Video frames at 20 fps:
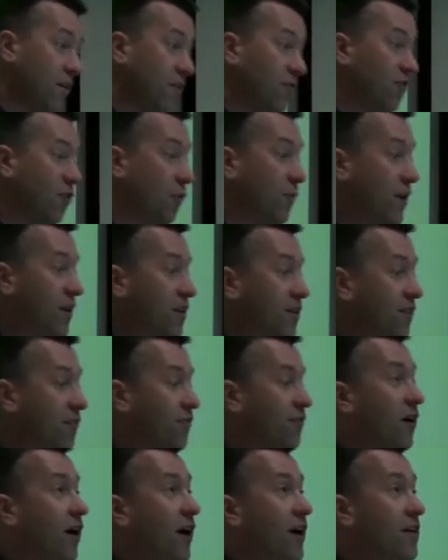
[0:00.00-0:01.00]
so we can
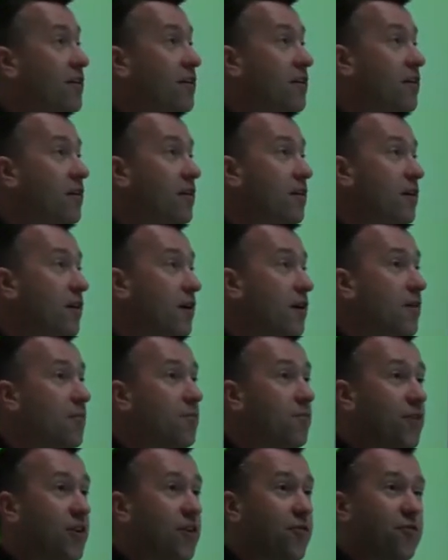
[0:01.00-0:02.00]
define
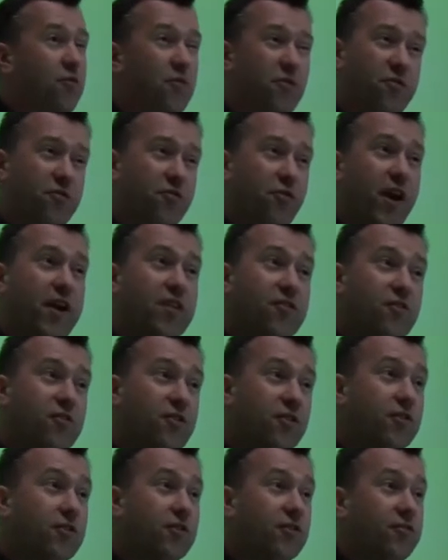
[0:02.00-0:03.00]
Um, the different threats
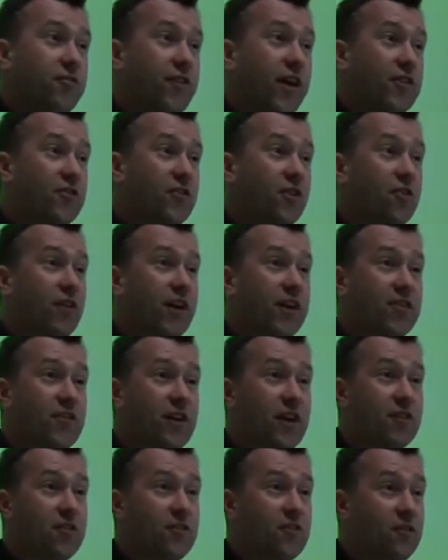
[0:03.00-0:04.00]
that could affect our
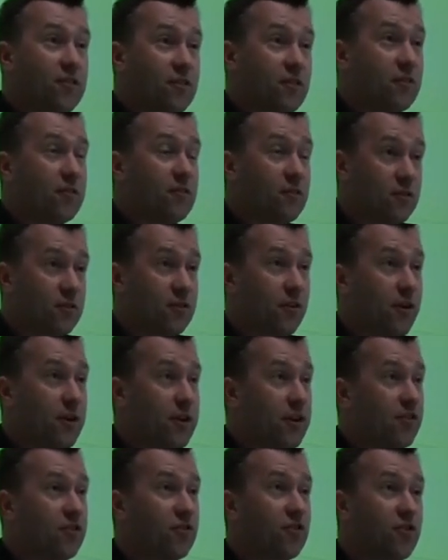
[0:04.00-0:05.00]
assets. So
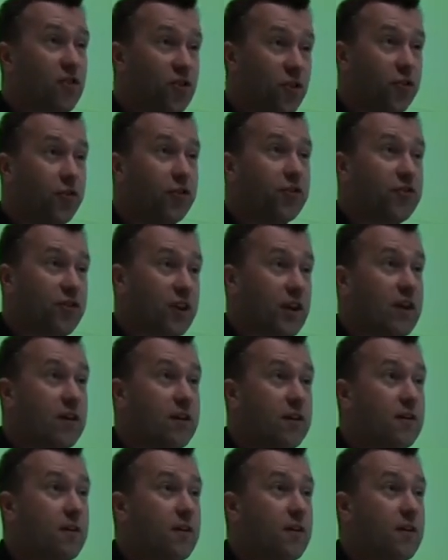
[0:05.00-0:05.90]
in a security